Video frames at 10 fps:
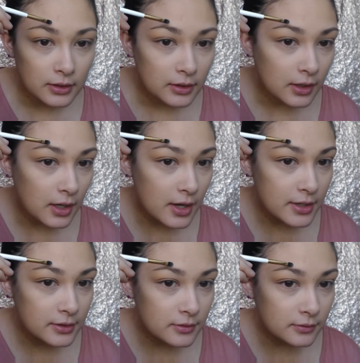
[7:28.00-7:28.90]
I
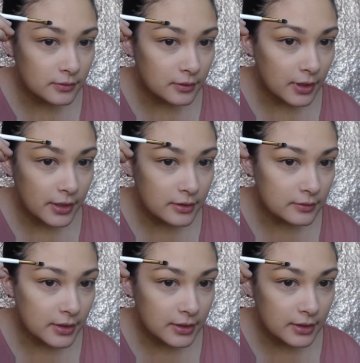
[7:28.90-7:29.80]
don't
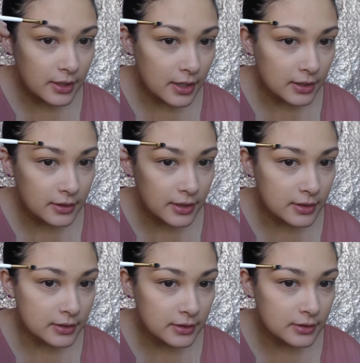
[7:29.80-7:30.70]
like the
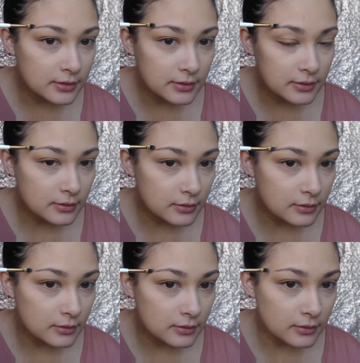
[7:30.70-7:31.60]
highlighted
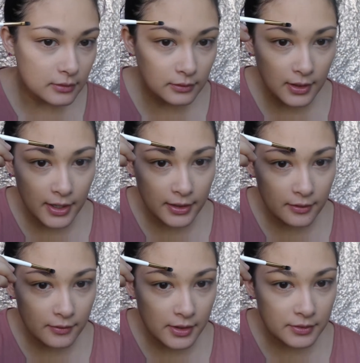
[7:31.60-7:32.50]
line
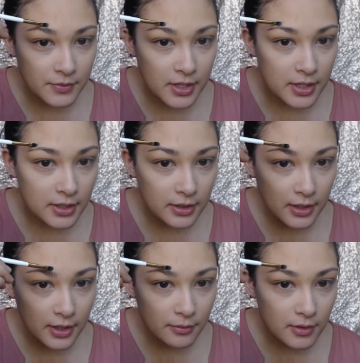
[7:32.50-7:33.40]
around my
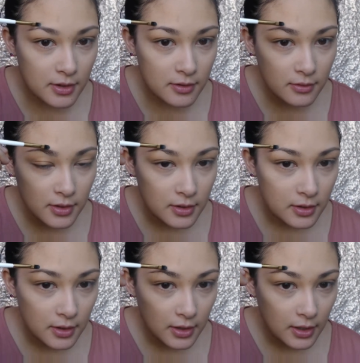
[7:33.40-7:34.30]
eyebrow.
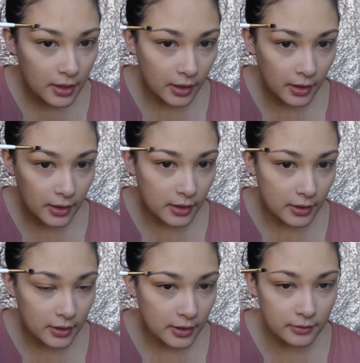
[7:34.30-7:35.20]

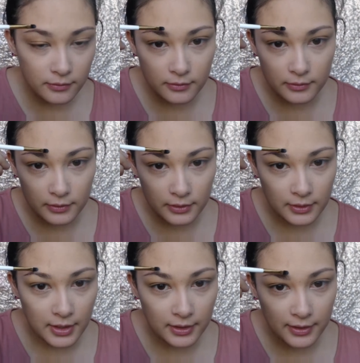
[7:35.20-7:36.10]
I
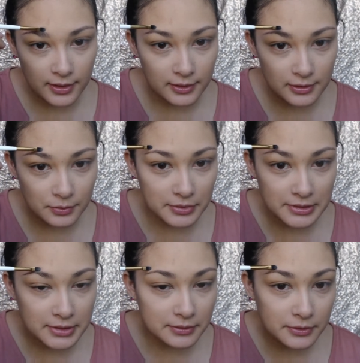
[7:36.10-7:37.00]
like it to blend
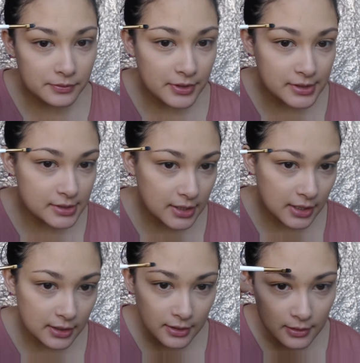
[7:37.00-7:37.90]
in with my
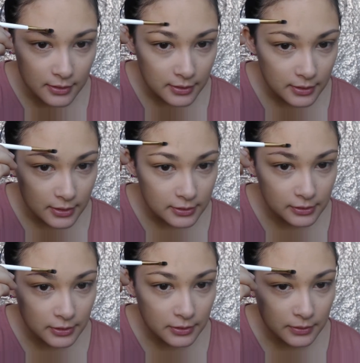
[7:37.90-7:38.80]
skin,
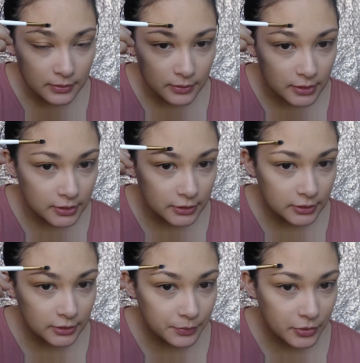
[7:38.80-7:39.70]
so it's just a
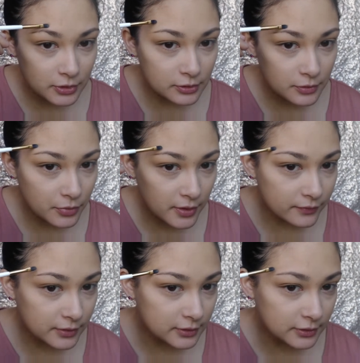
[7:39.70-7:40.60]
personal
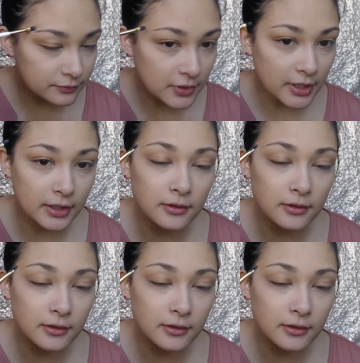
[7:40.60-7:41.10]
preference of mine.